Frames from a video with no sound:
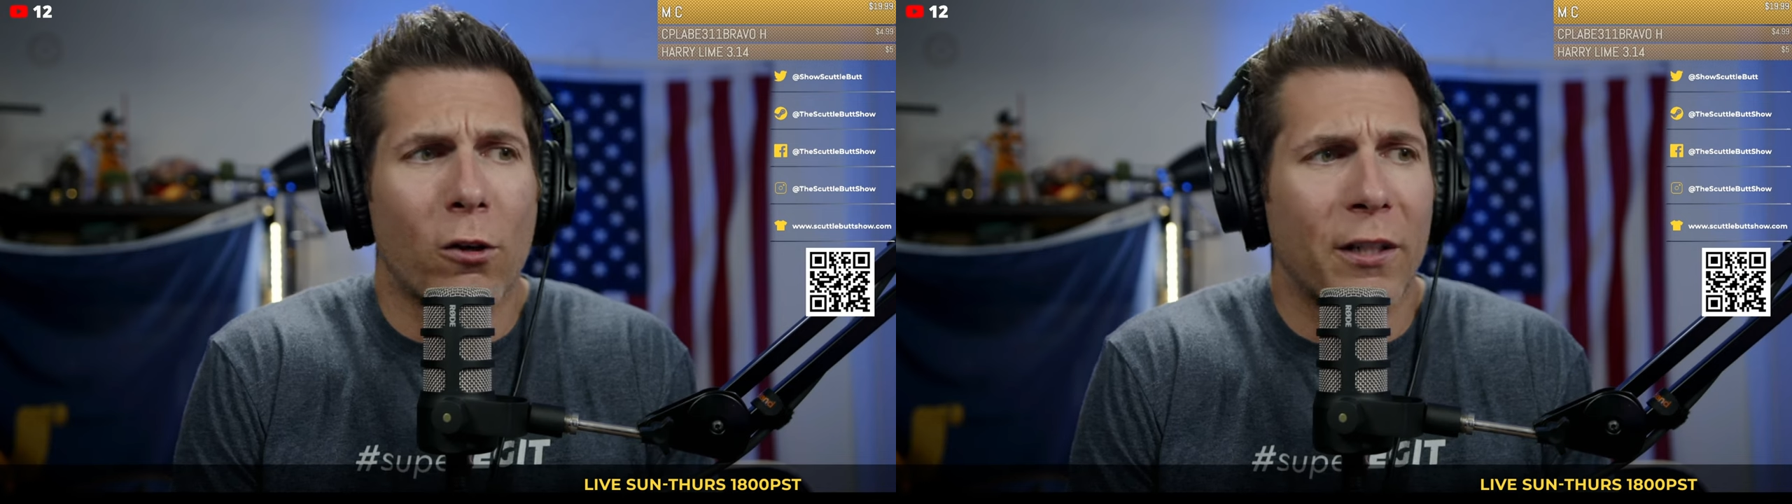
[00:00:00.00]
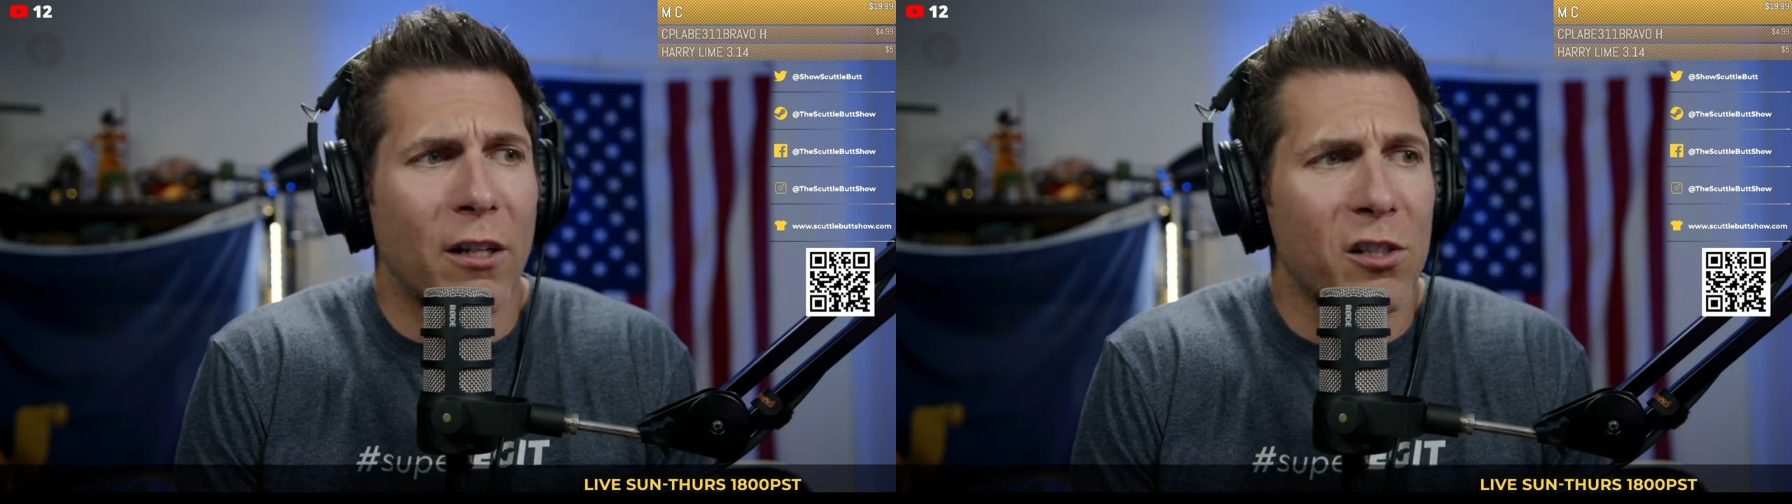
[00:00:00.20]

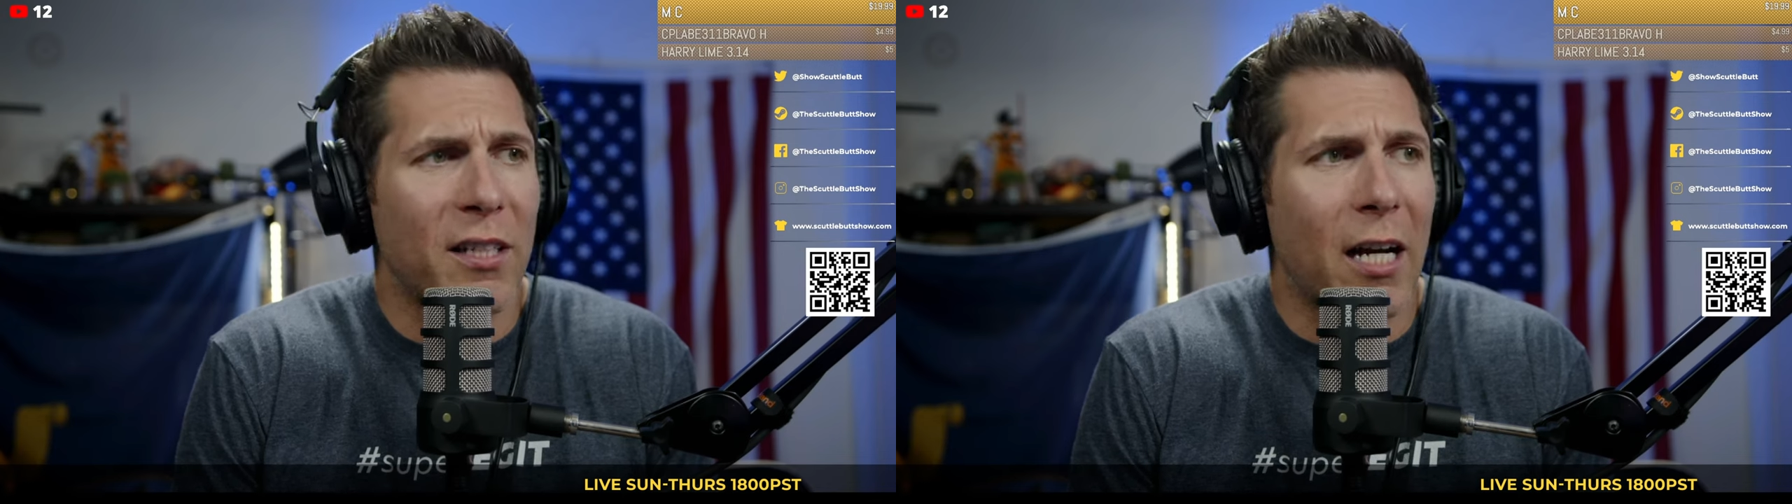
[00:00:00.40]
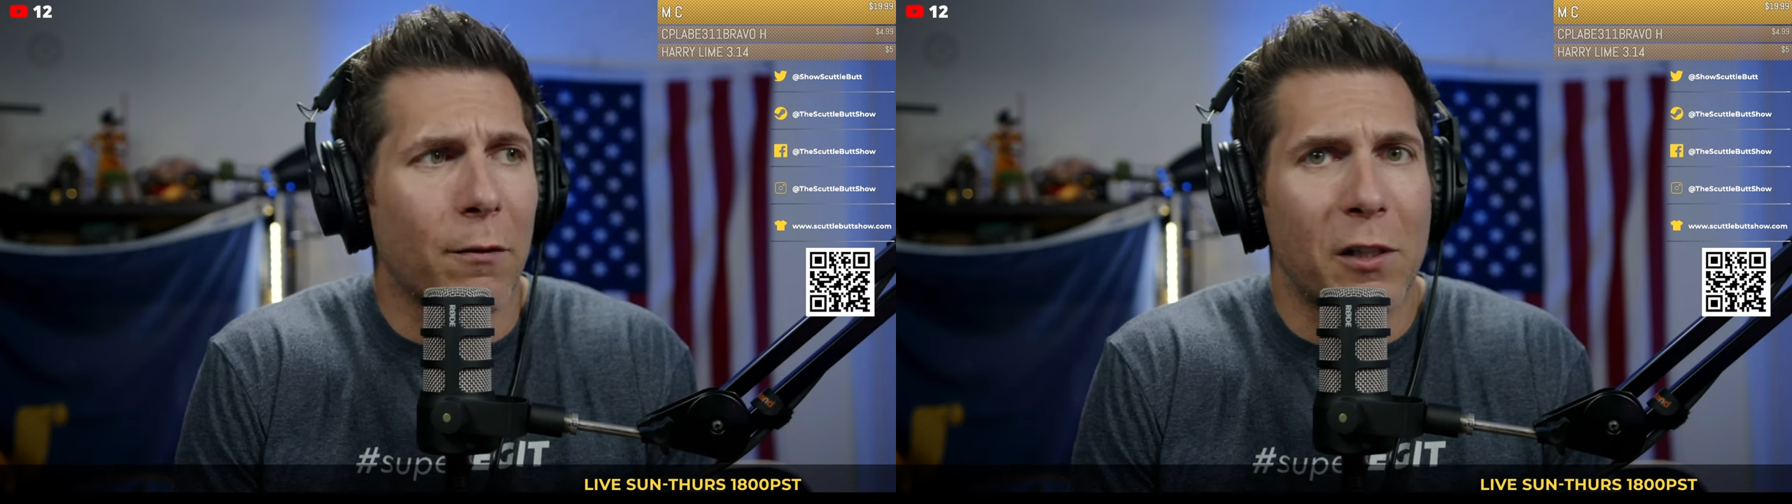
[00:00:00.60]
He doesn't
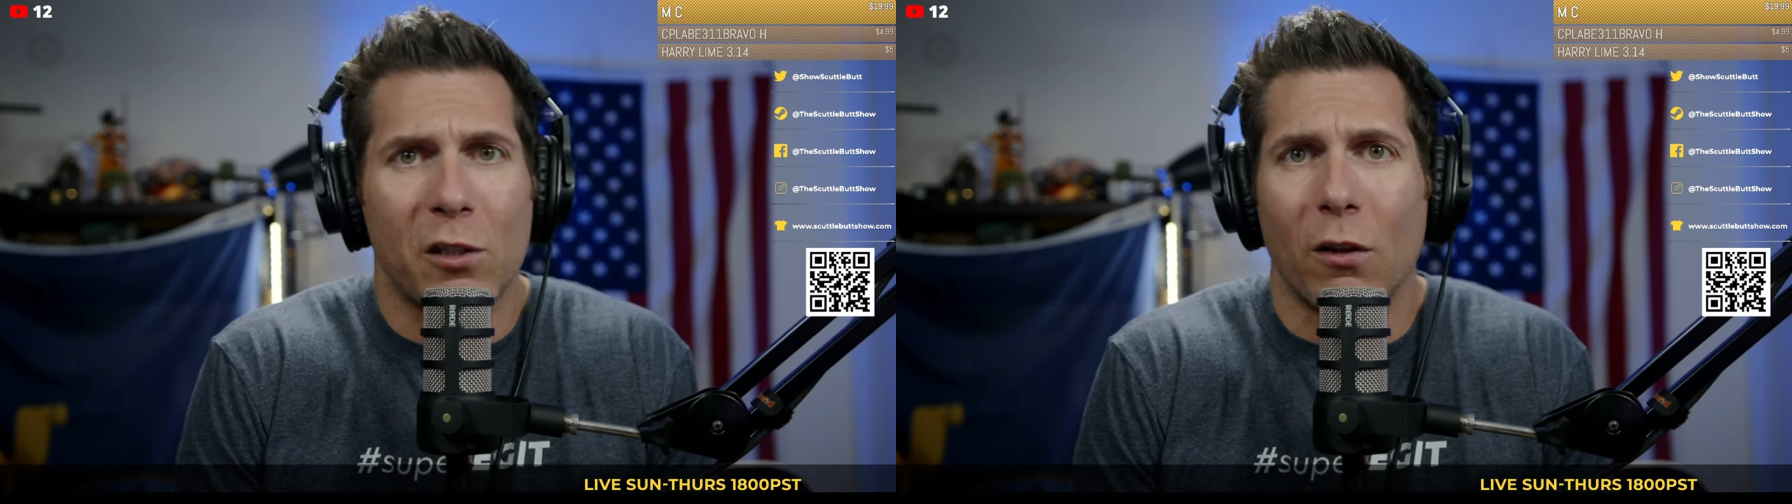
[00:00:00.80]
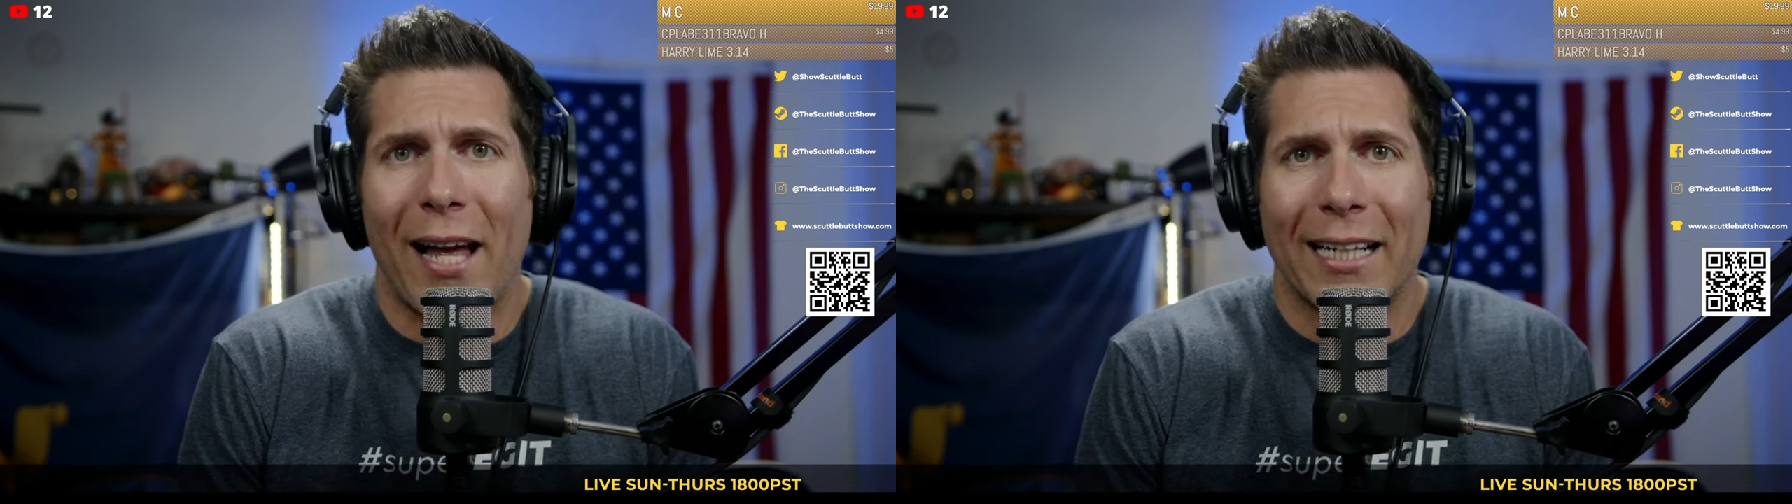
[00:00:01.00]
care if he's
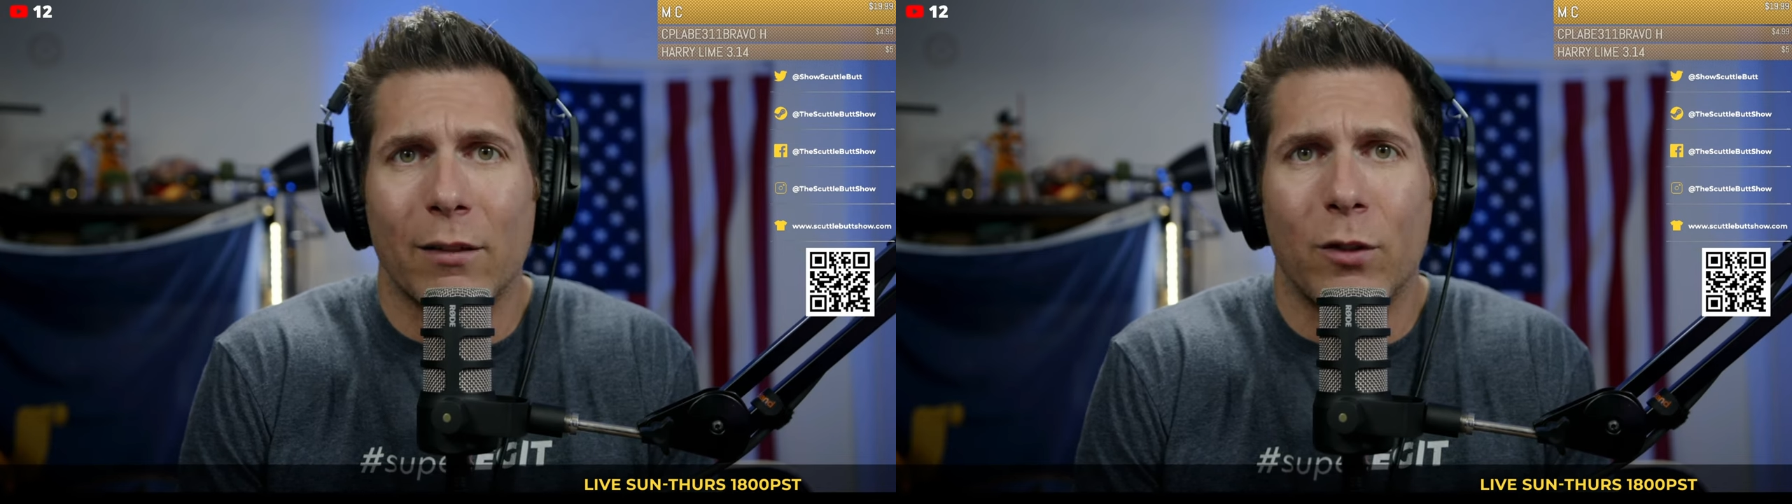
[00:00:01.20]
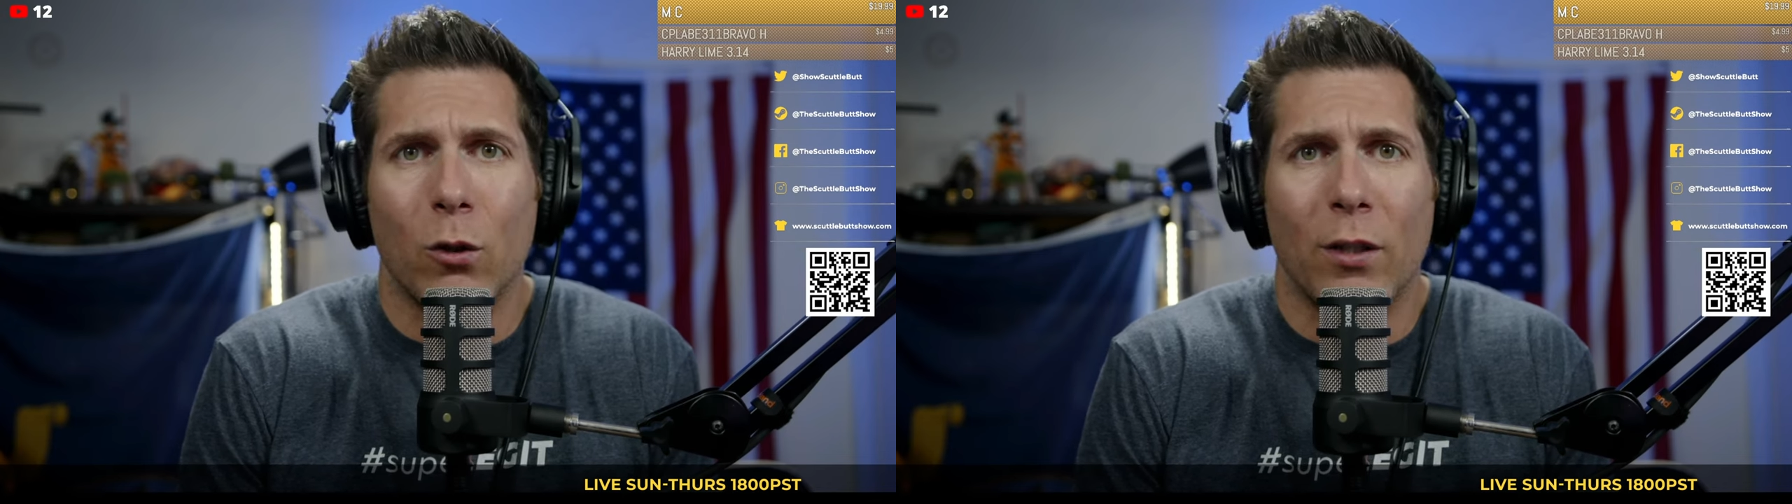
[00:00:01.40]
still active
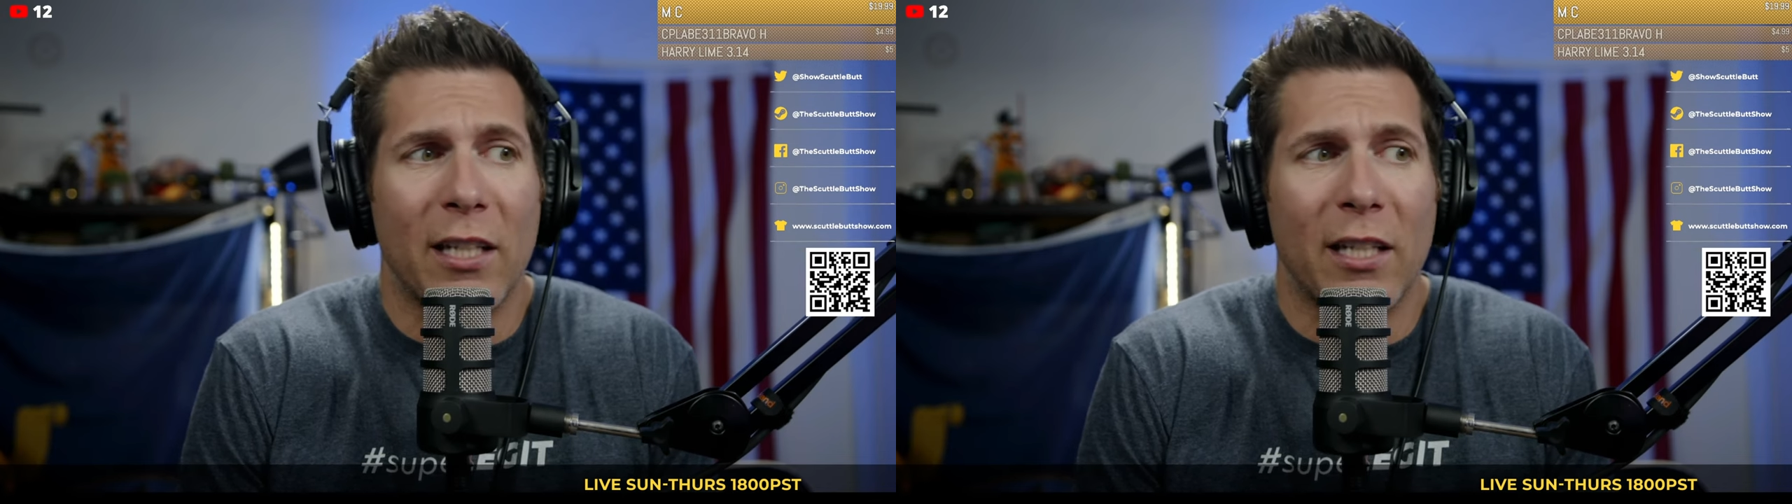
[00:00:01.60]
duty.